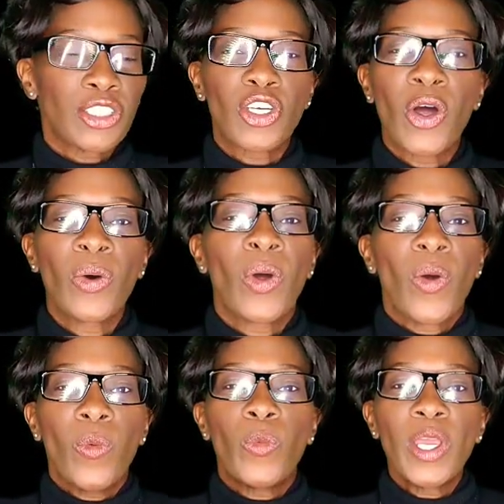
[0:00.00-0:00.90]
So
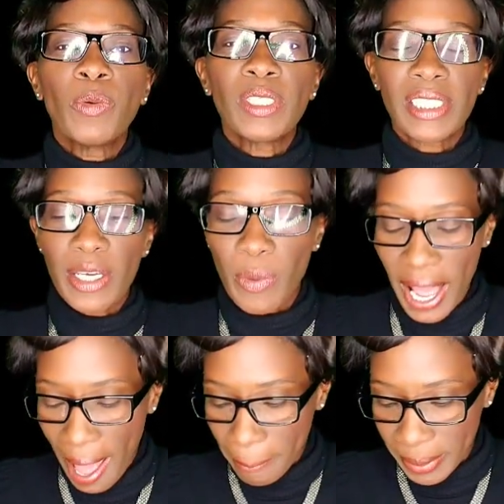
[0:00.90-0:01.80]
we will see what
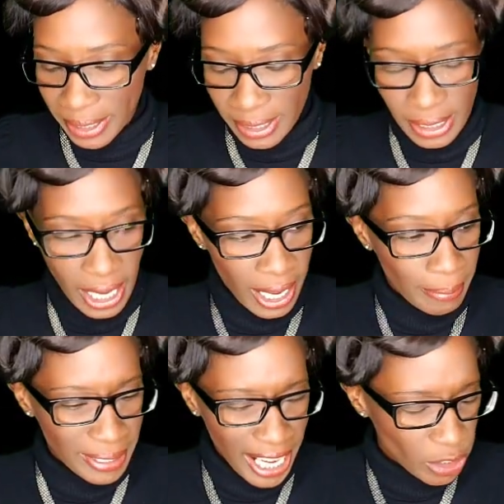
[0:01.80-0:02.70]
happens
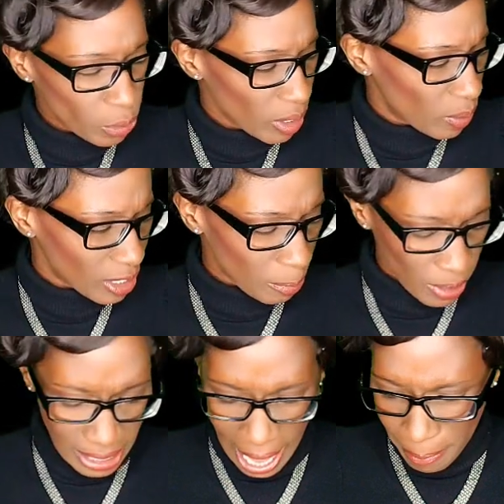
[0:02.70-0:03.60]
um, next week. What's
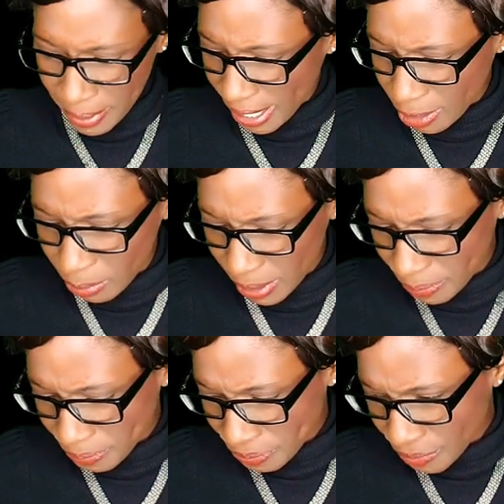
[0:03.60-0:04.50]
supposed to happen next week?
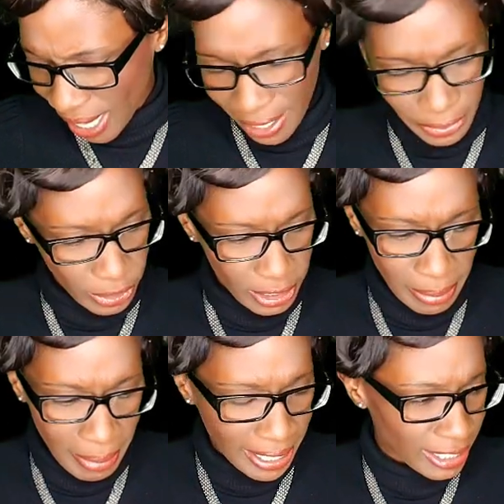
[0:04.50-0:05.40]
I don't know.
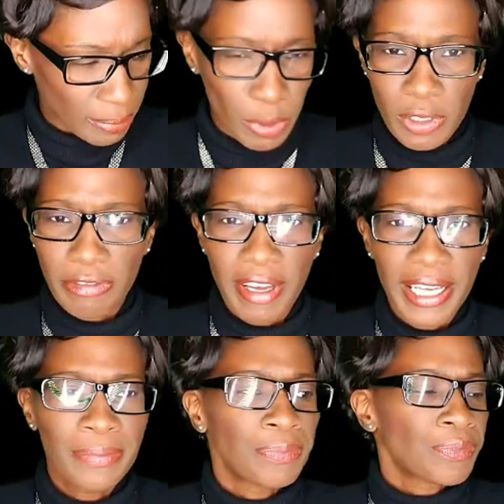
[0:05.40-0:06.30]
Somebody's supposed to fight.